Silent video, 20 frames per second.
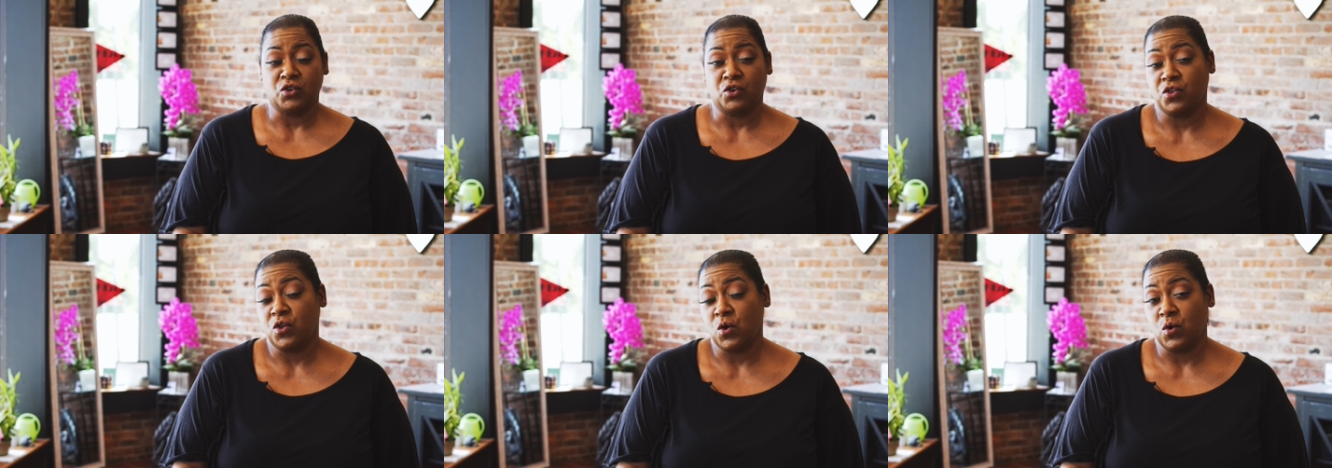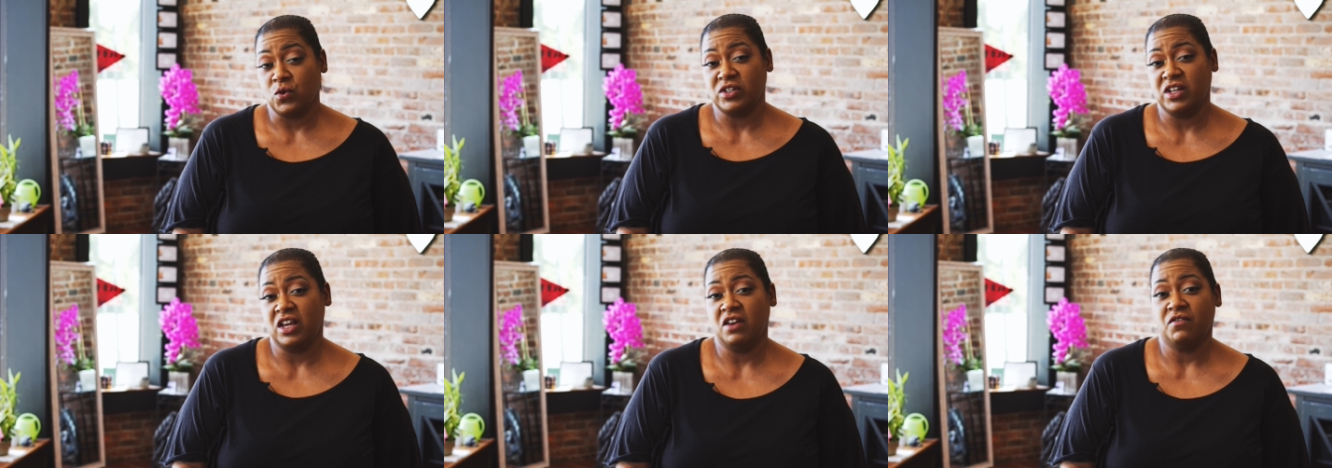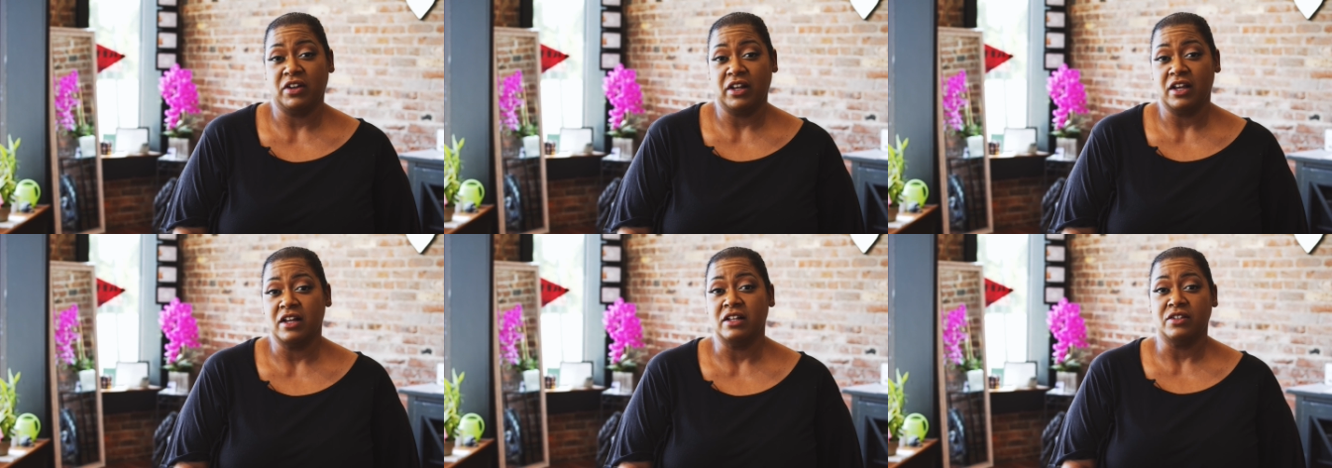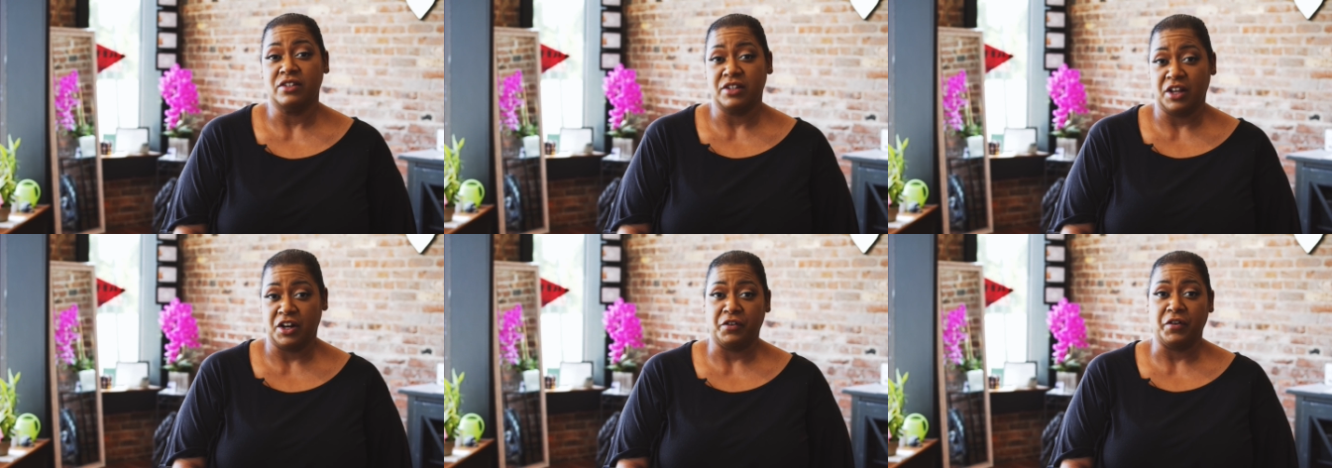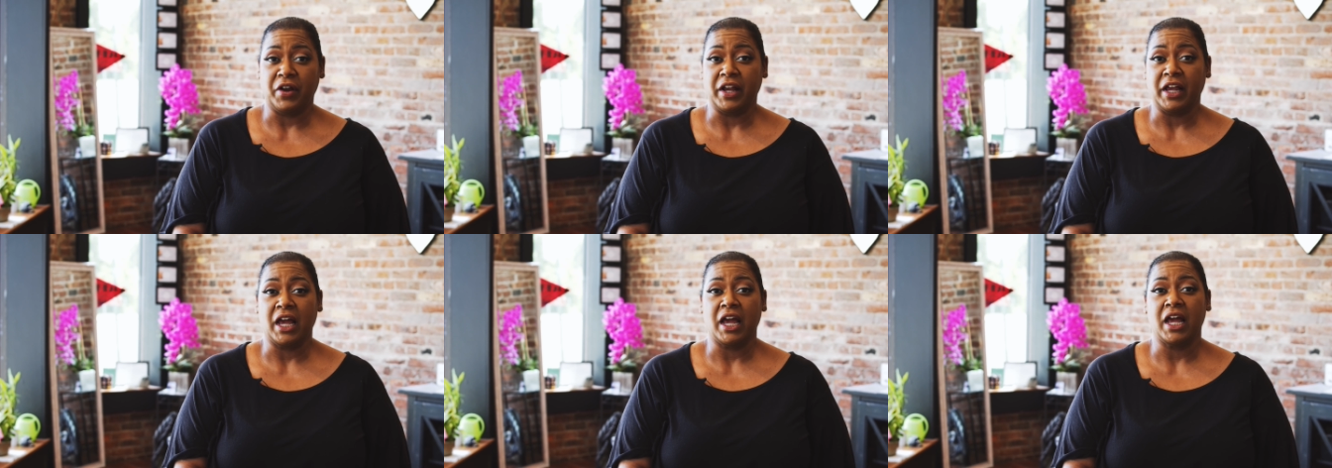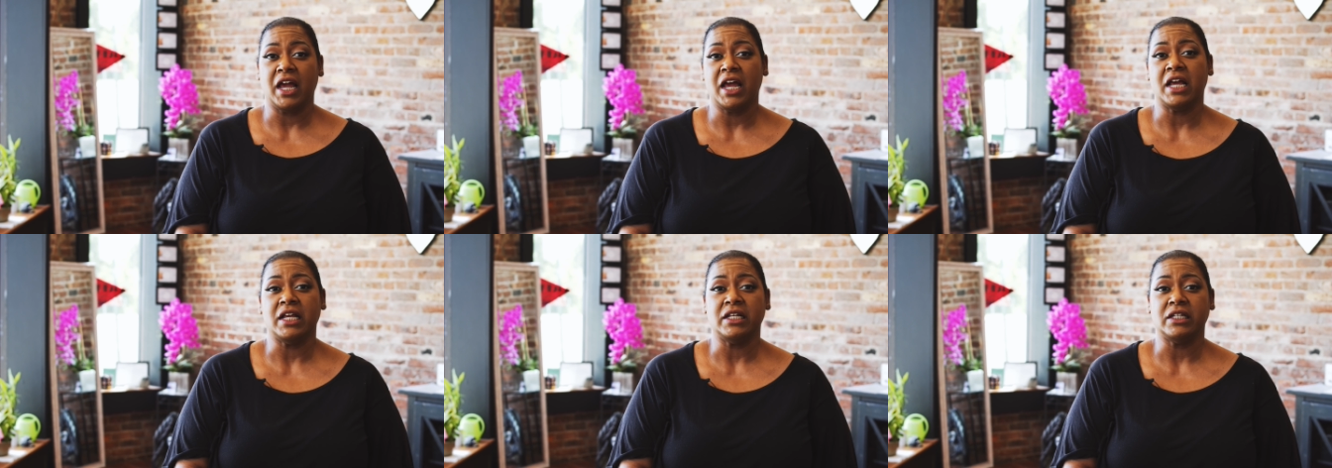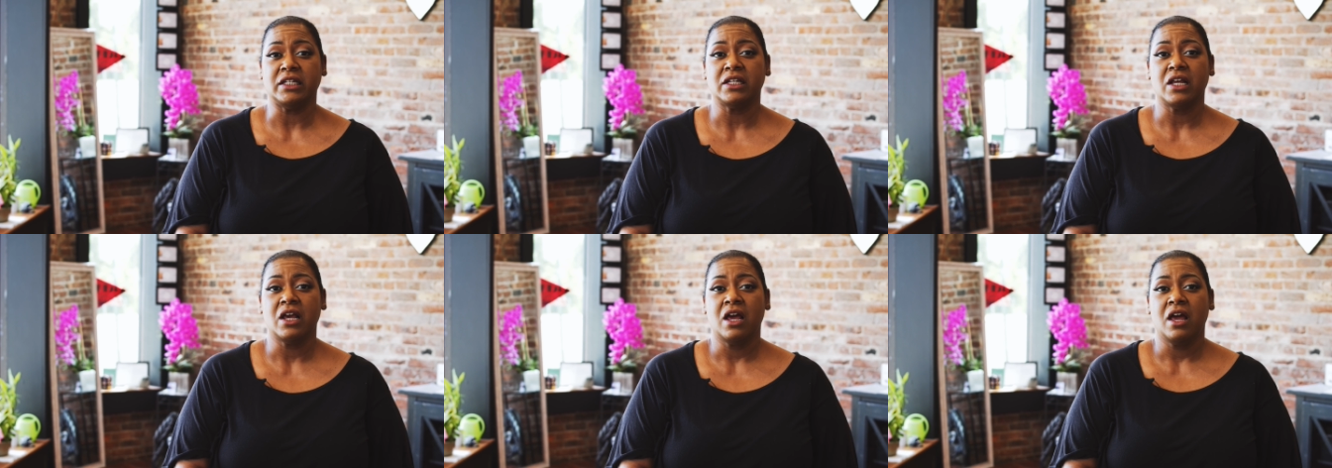or those even considering it,
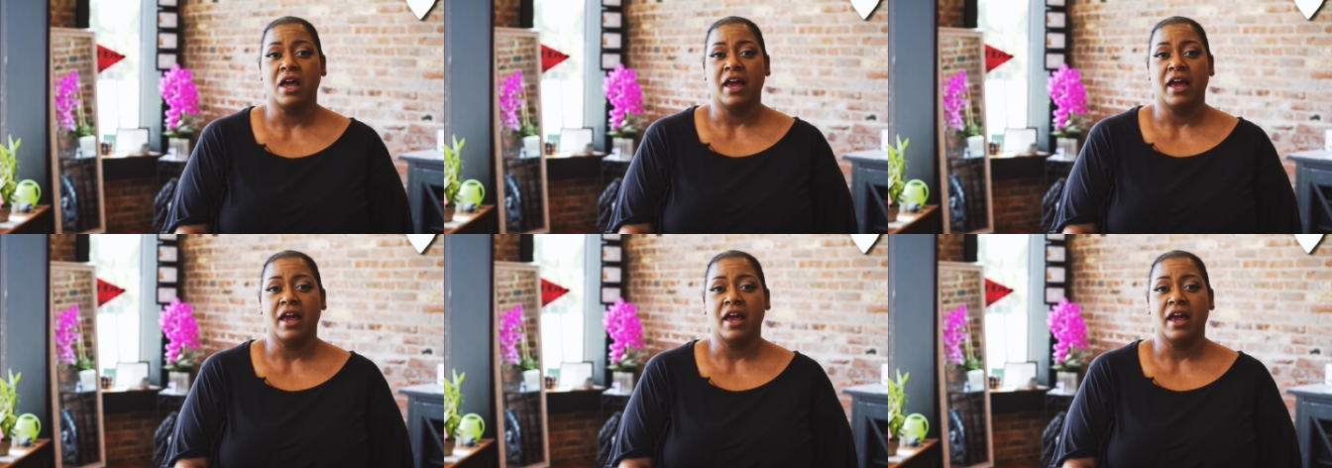is